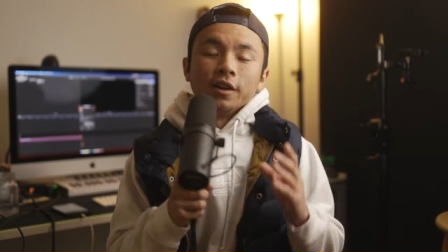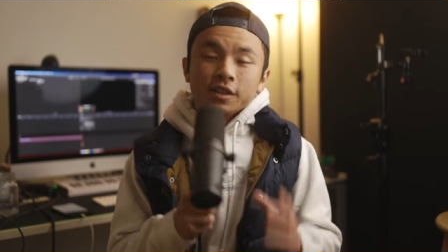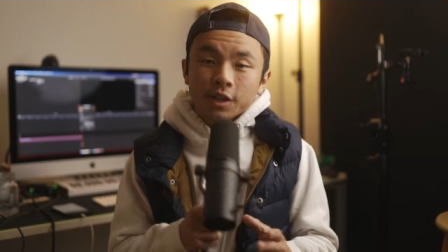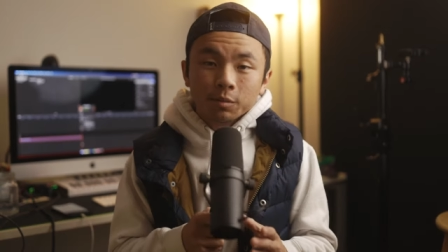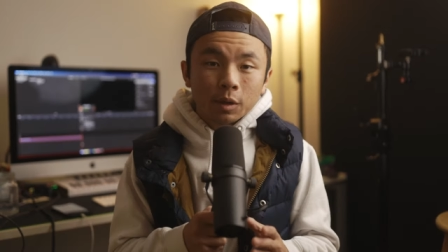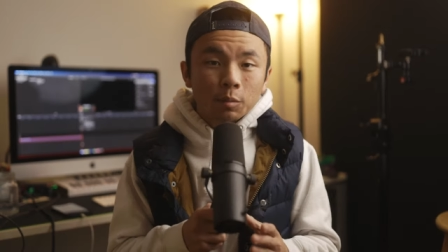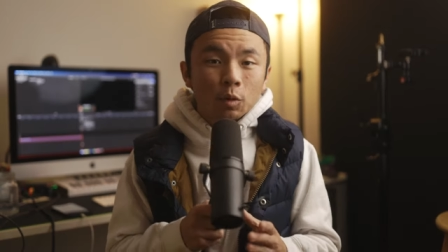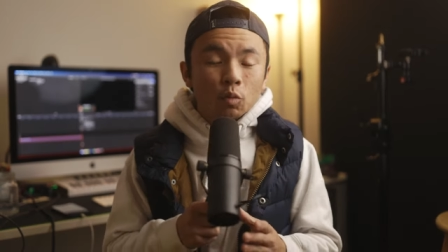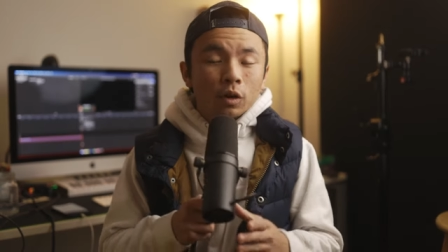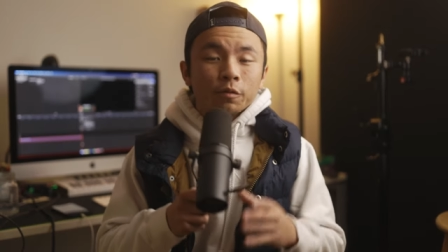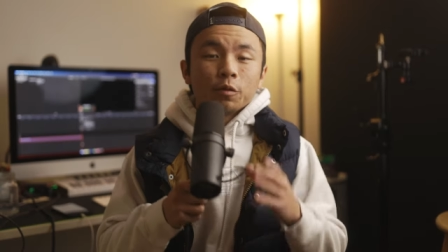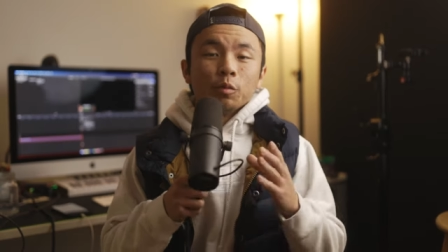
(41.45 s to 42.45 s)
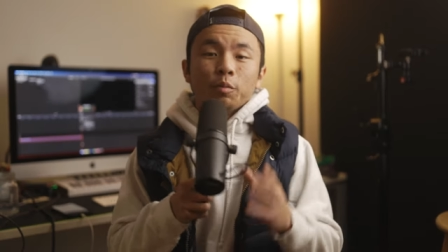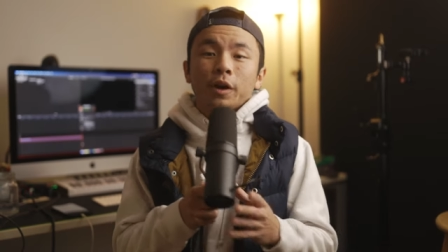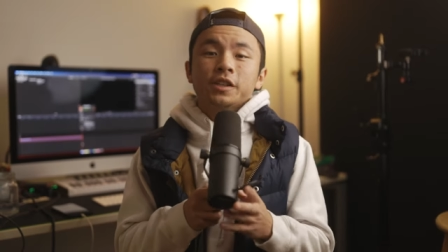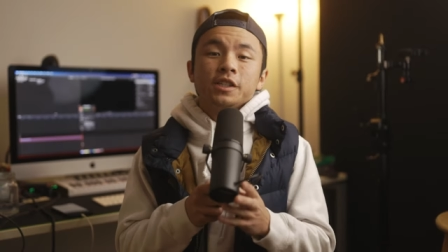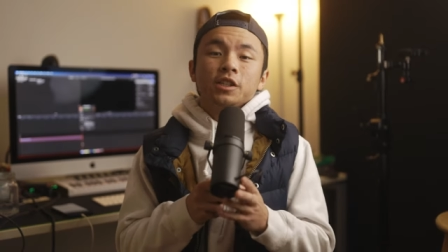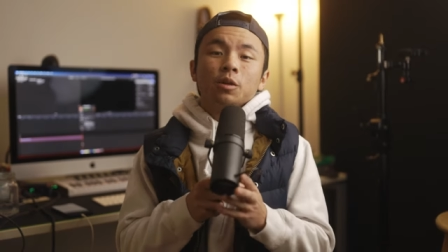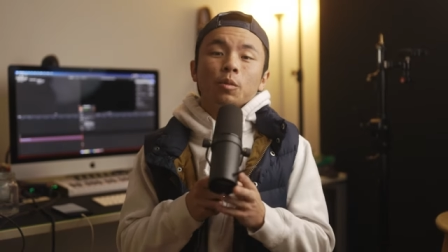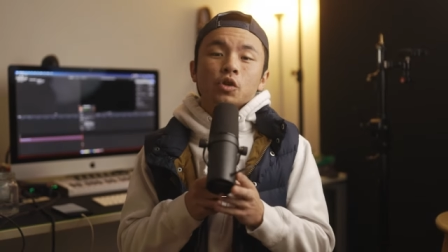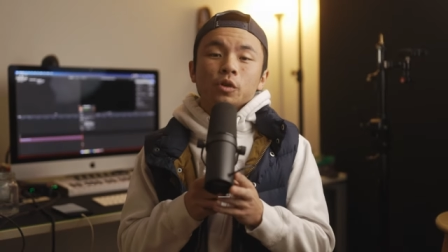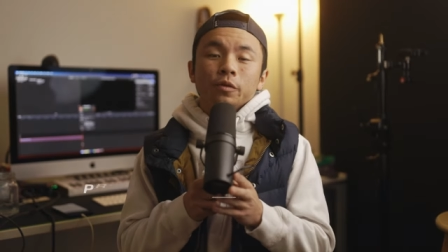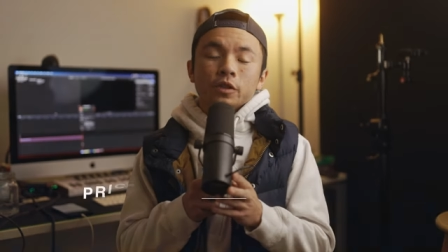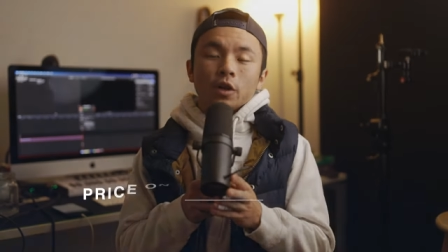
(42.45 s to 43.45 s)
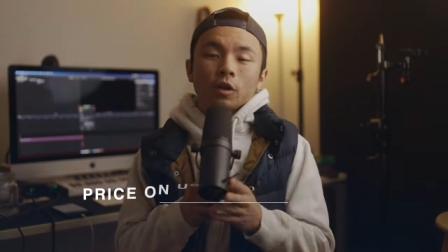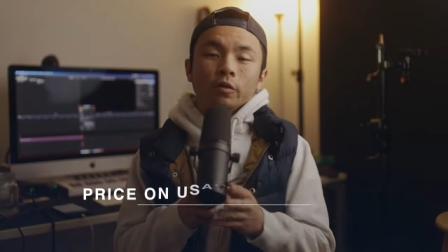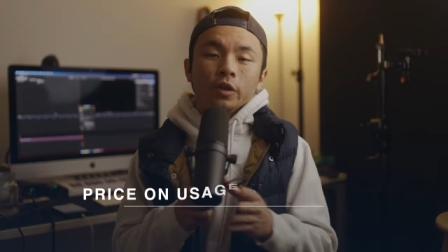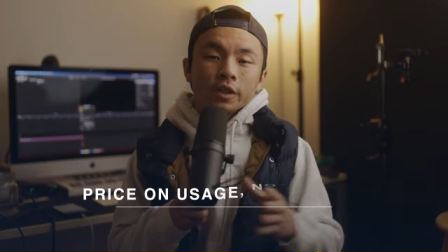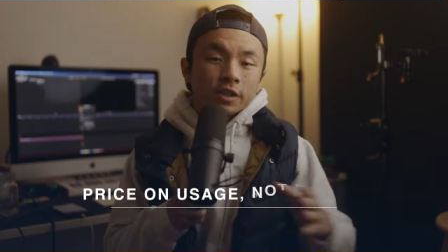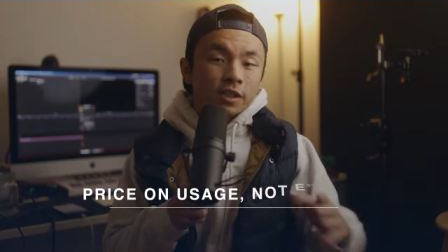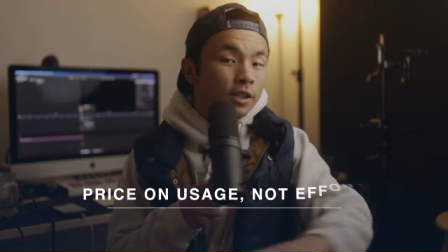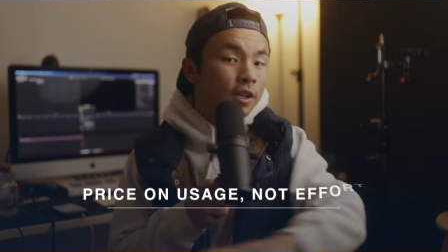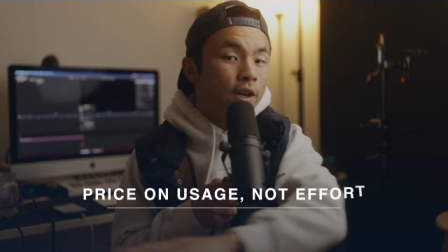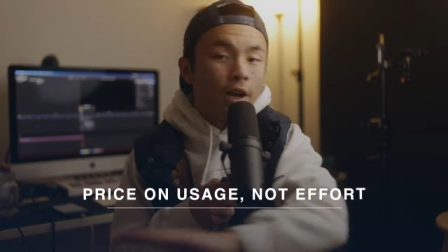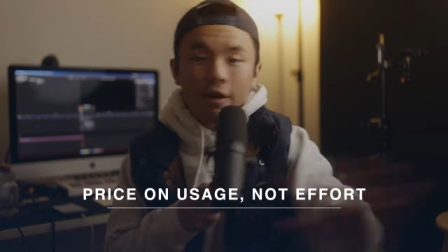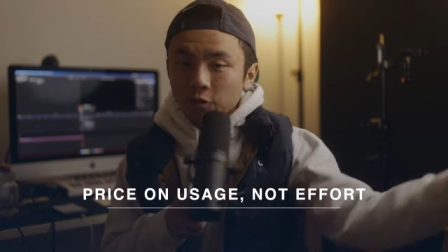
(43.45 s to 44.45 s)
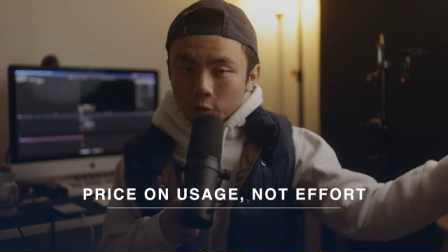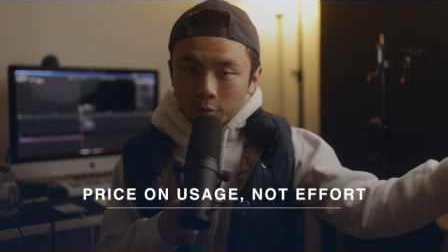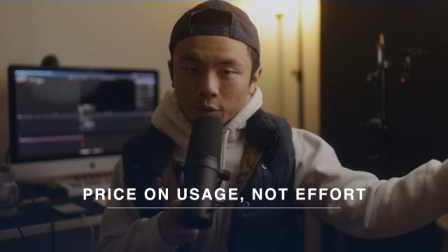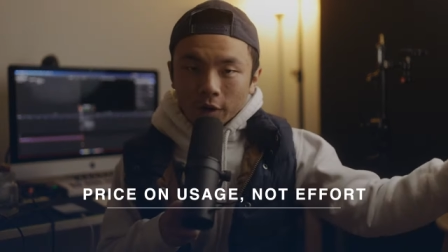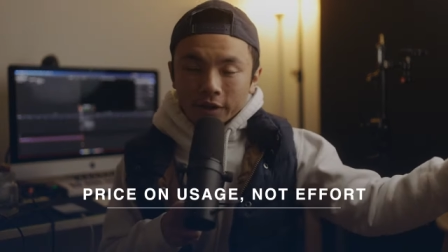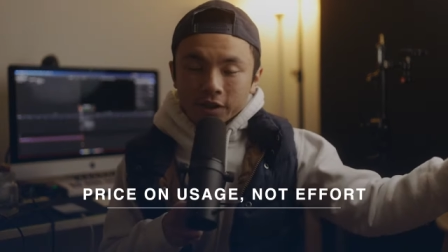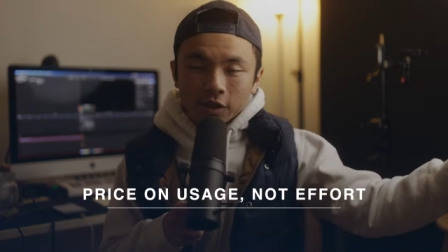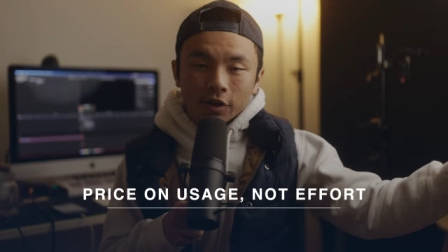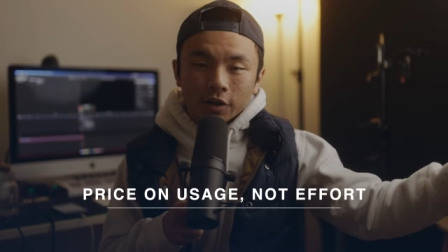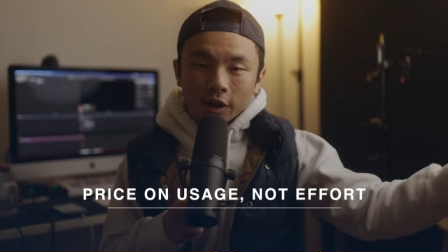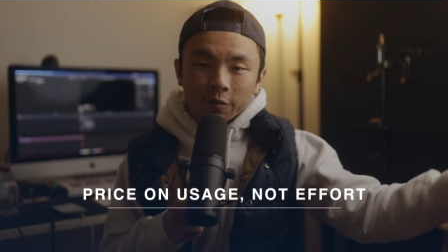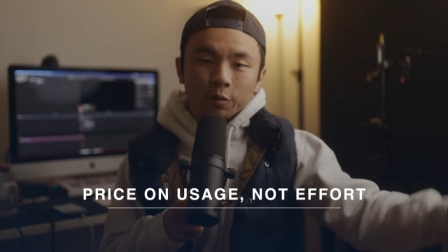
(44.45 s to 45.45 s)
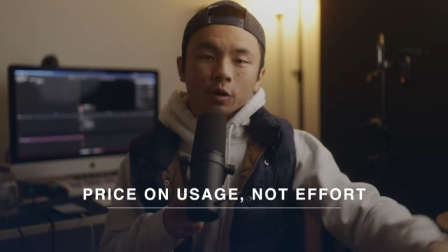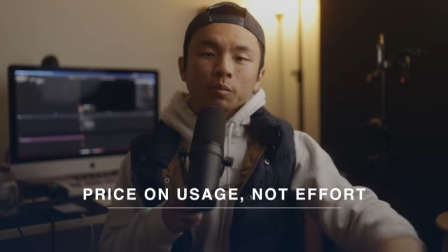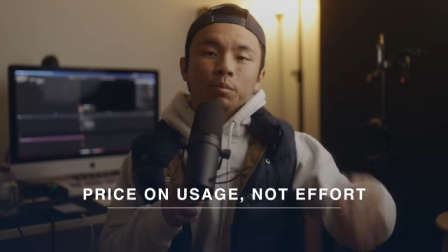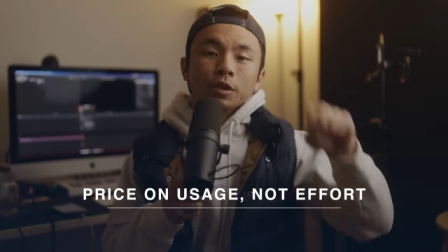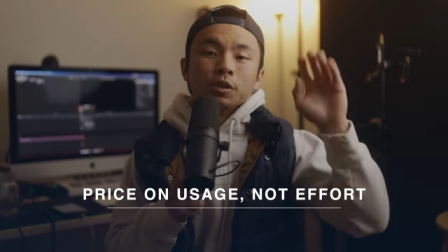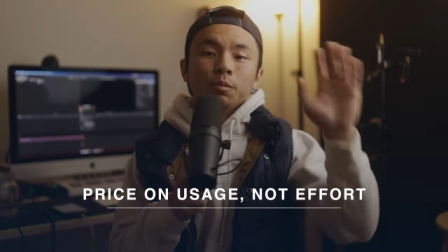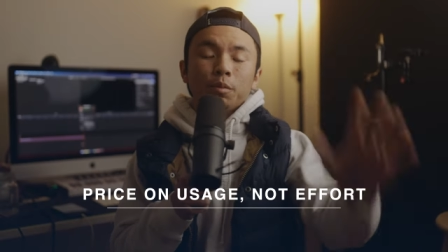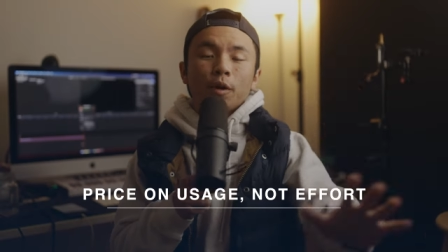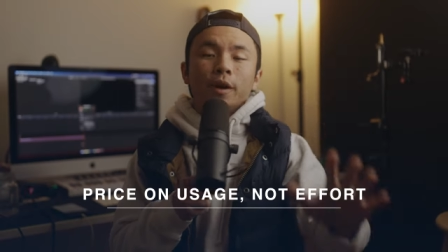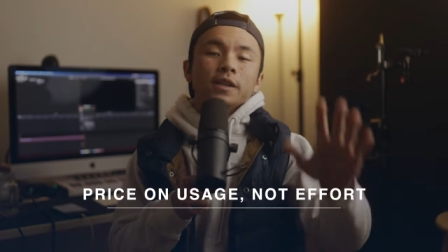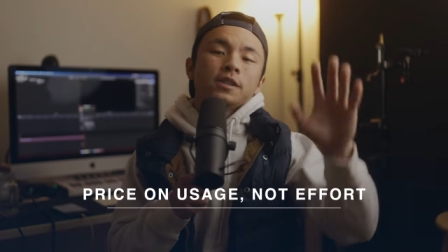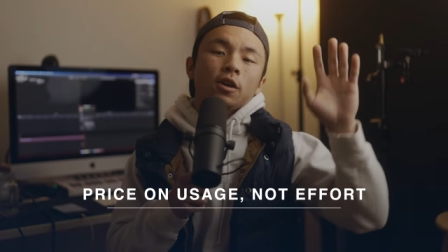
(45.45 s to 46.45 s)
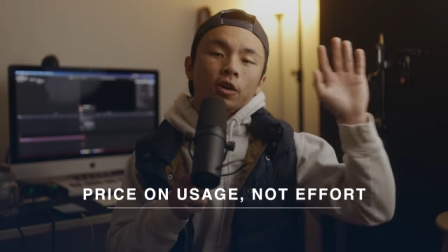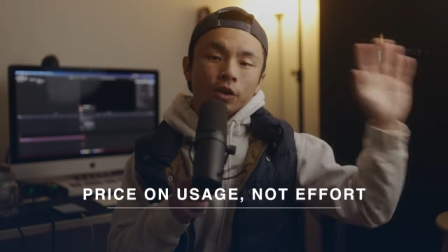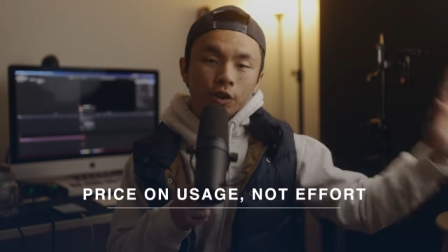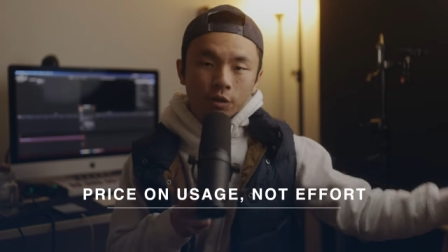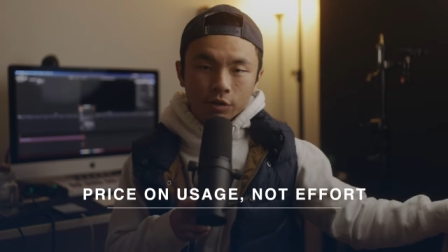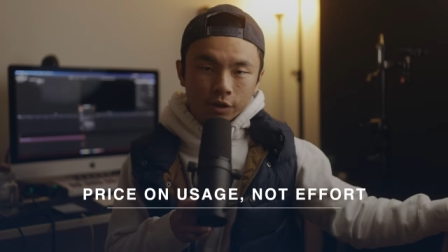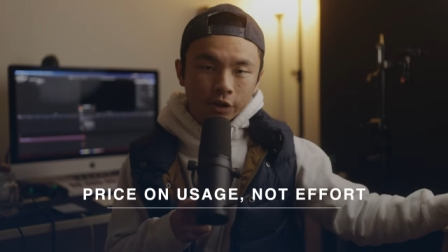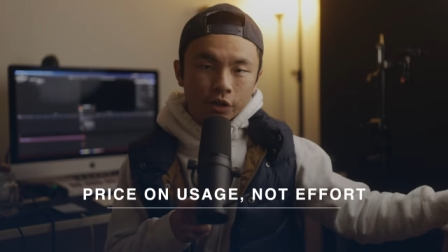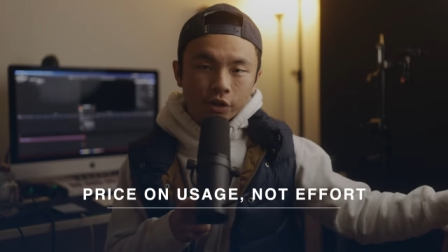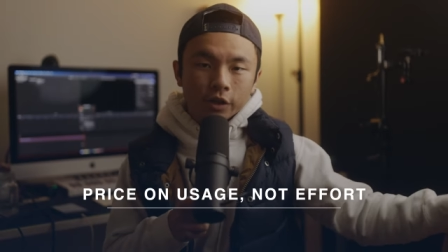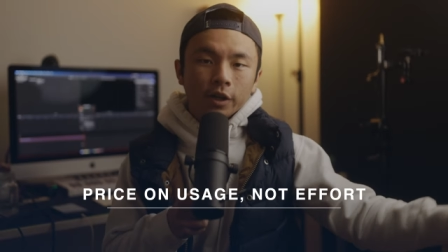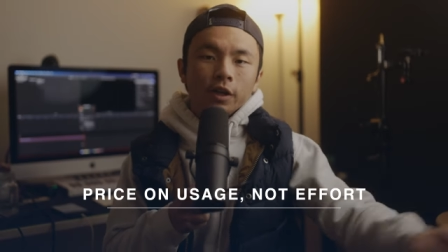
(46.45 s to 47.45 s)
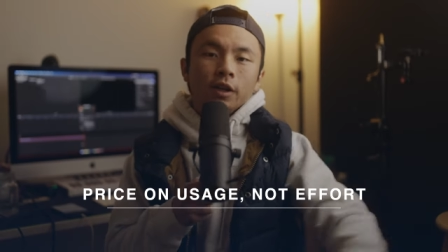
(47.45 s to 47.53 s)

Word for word: All right, tip number one for pricing commercial photography is to never price on effort, but to price on usage.